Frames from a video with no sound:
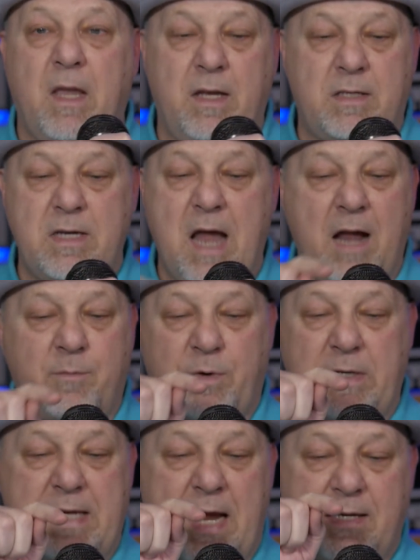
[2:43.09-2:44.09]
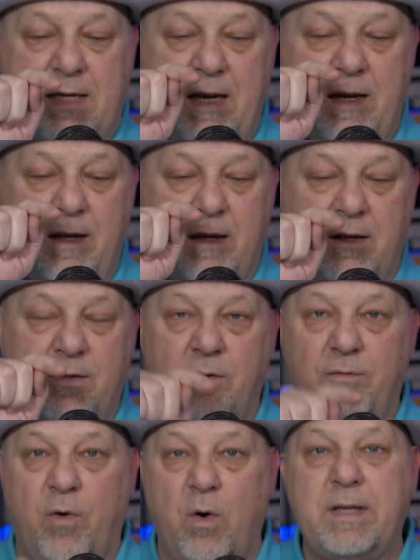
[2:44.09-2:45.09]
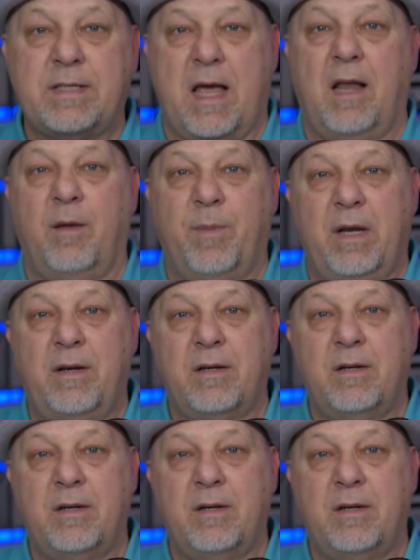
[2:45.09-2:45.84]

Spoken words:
it's not protecting the voice element